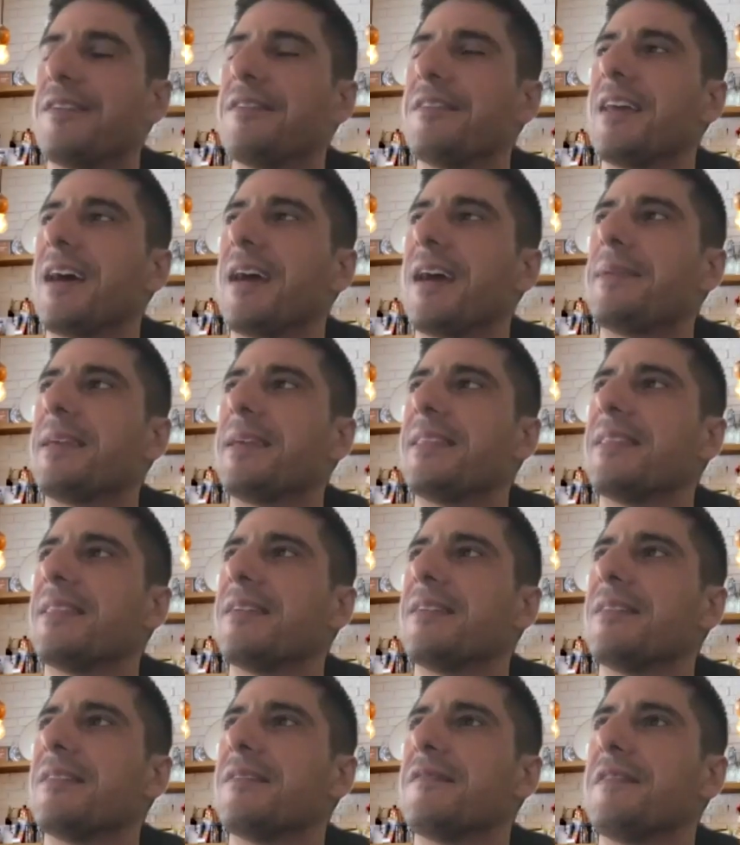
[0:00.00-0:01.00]
I mean,
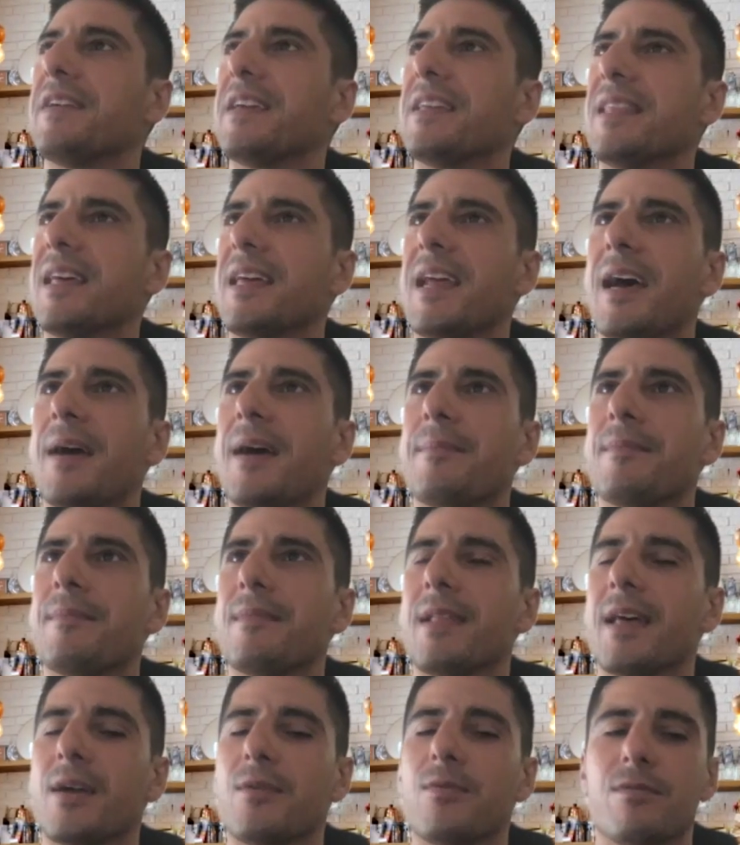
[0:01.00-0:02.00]
the thing that I'm
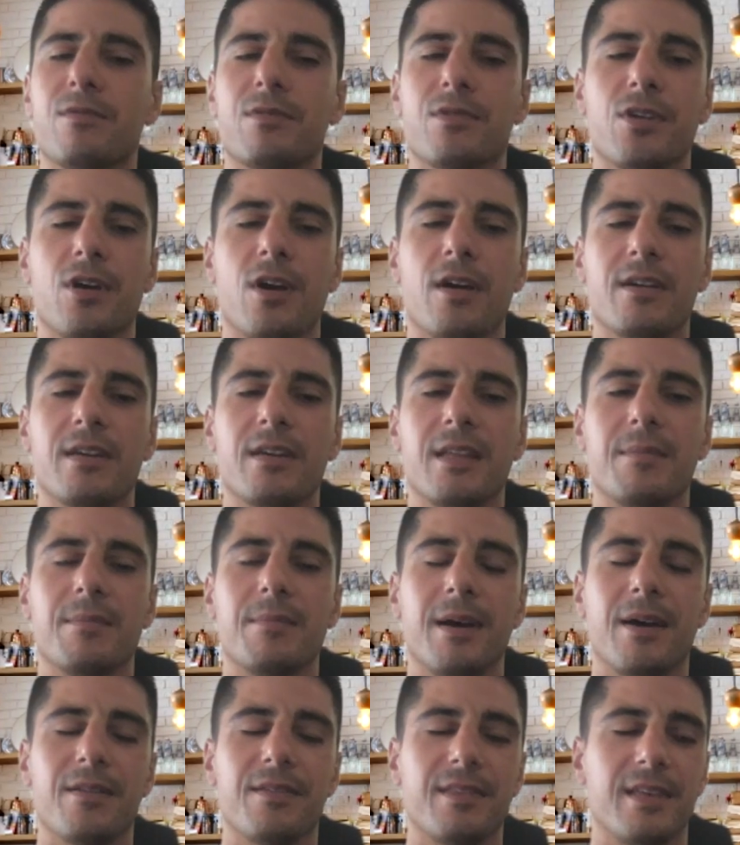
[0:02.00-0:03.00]
like, when we're talking
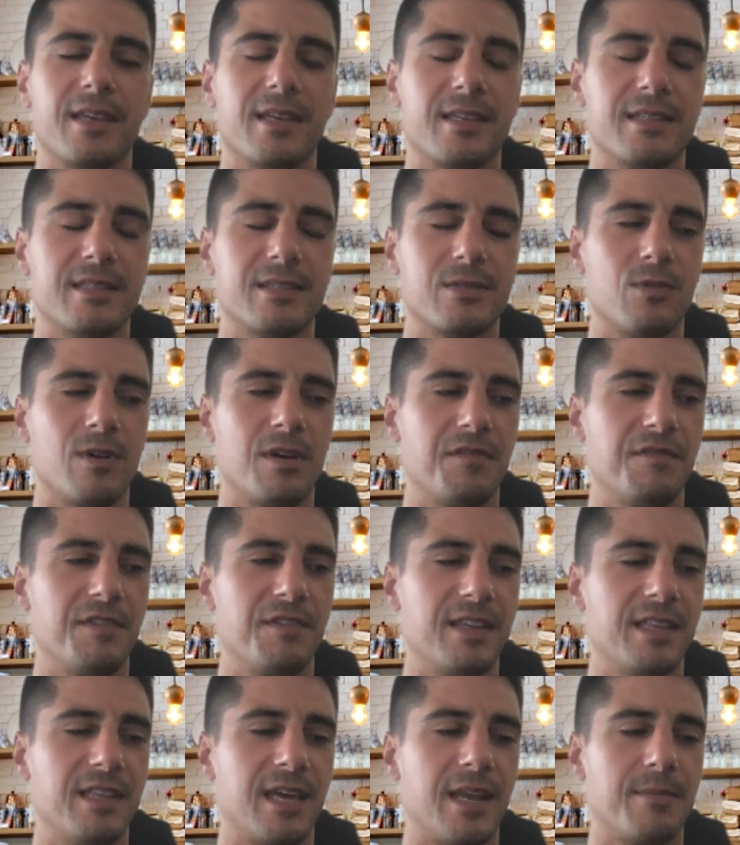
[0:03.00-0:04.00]
about this, one
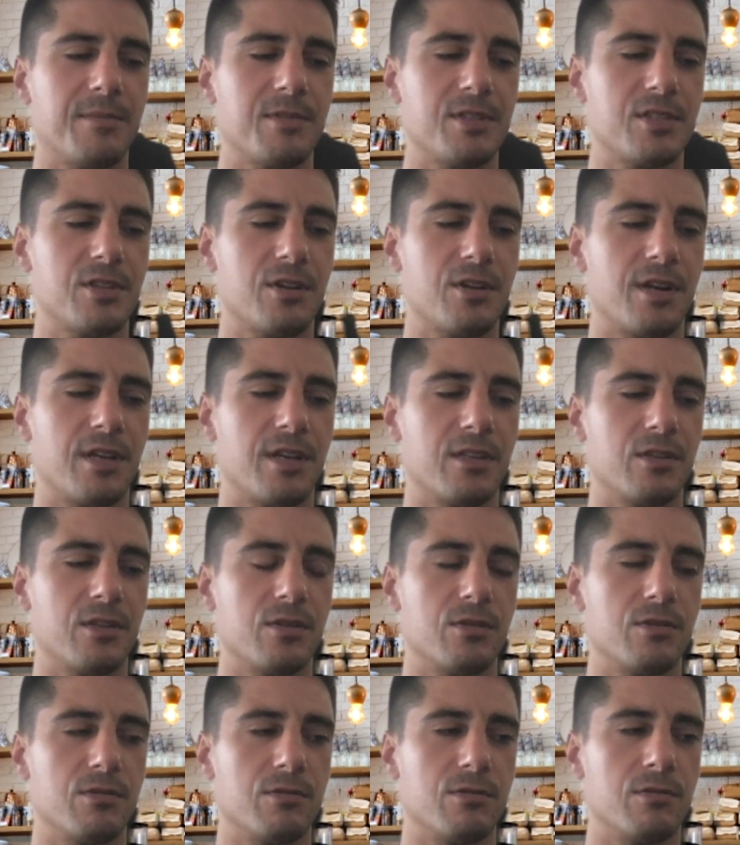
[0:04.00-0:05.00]
thing that I'm starting
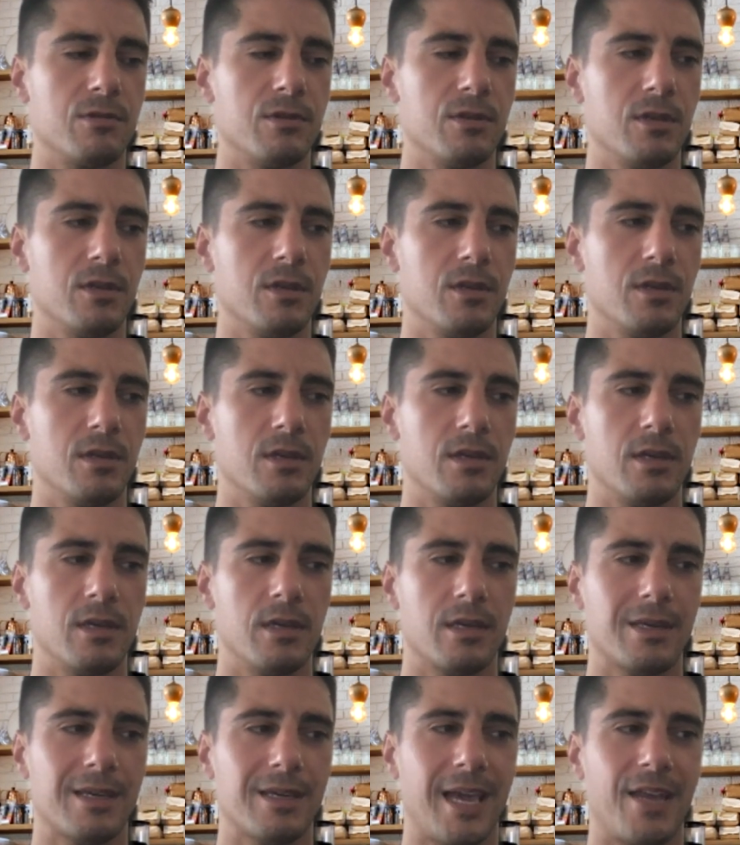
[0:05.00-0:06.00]
to
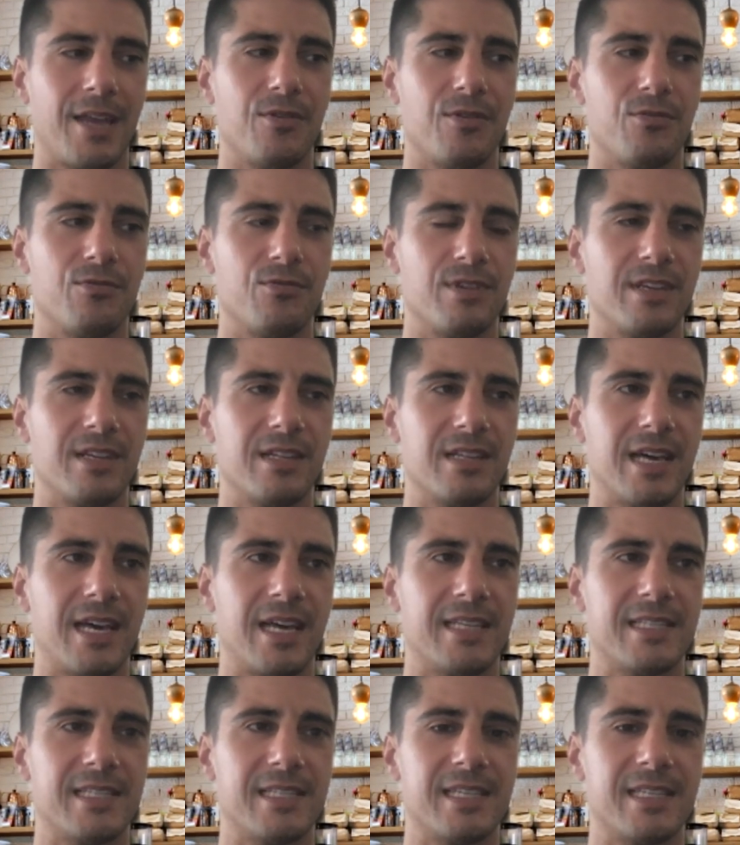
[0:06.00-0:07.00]
kind of
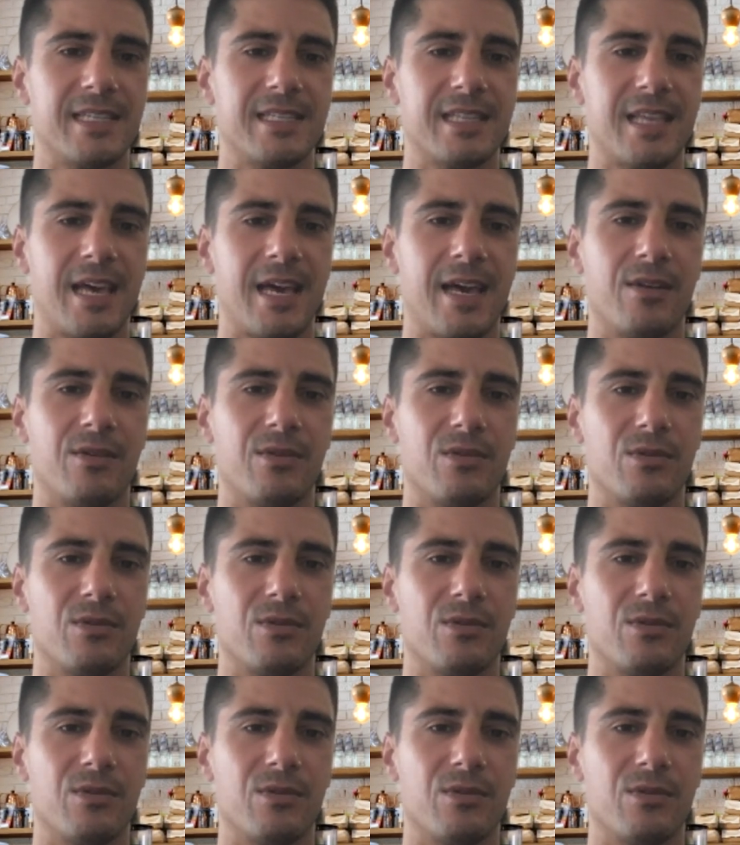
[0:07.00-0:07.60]
realize is that